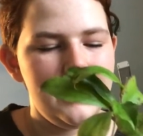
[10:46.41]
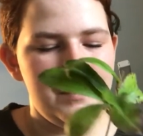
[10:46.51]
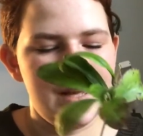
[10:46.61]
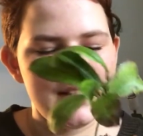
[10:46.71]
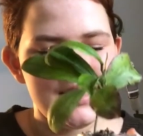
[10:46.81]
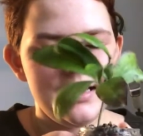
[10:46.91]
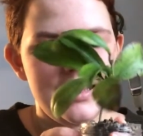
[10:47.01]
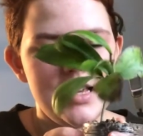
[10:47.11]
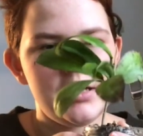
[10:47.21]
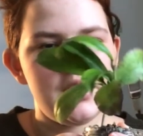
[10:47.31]
But
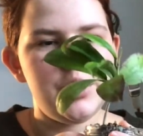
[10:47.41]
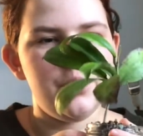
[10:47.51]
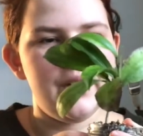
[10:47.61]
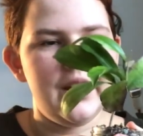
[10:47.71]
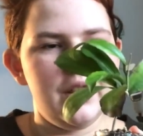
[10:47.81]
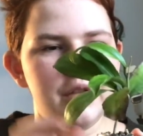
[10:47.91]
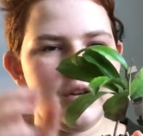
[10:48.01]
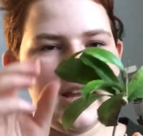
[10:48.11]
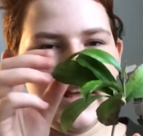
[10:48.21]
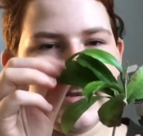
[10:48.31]
this
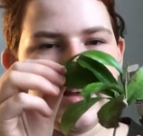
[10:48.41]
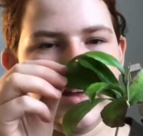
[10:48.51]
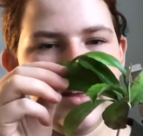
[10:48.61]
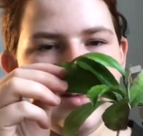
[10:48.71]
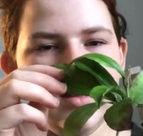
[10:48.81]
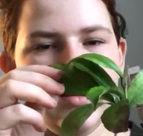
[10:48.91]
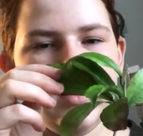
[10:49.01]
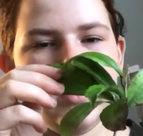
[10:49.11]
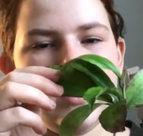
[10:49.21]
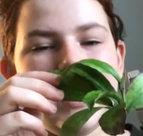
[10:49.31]
urethriana
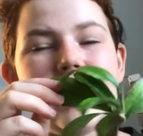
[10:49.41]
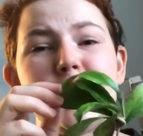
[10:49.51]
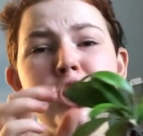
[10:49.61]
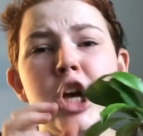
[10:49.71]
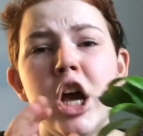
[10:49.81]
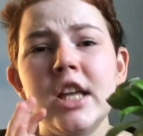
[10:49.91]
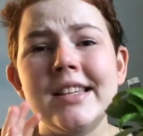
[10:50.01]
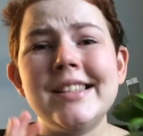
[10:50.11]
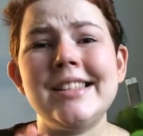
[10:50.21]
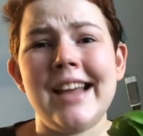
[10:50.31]
is
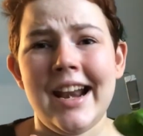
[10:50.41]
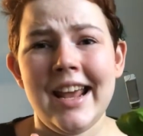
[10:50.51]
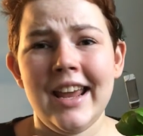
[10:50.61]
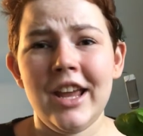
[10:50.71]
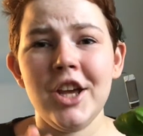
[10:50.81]
stunning.